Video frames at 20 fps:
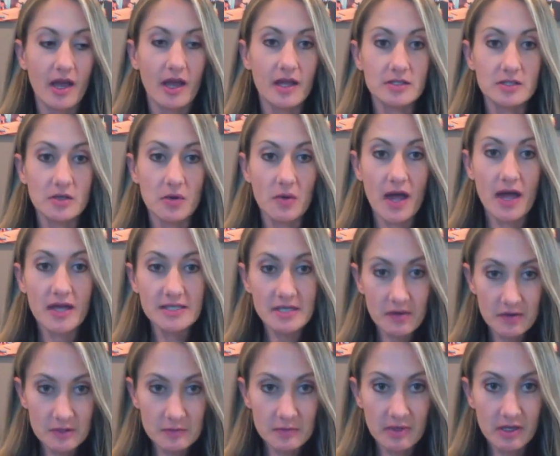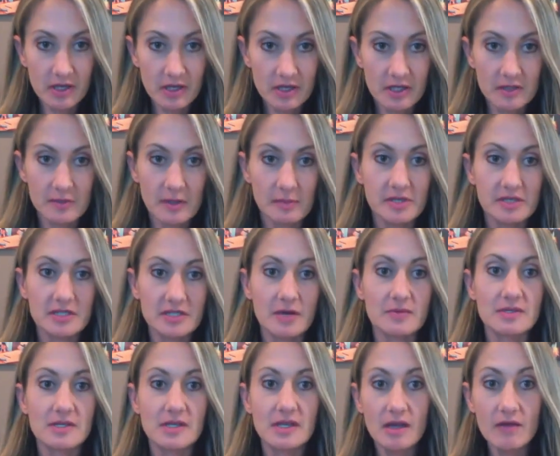And so as I was building these websites, I
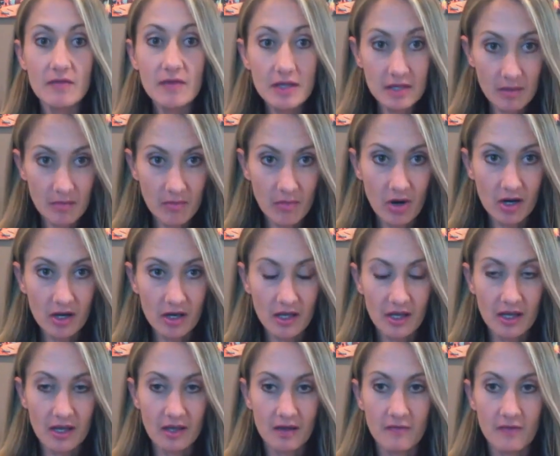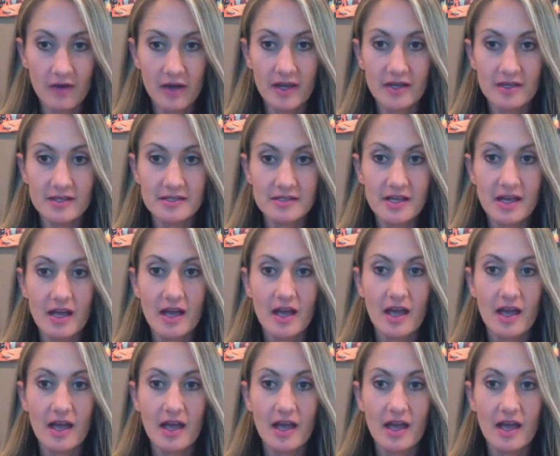was giving them marketing advice.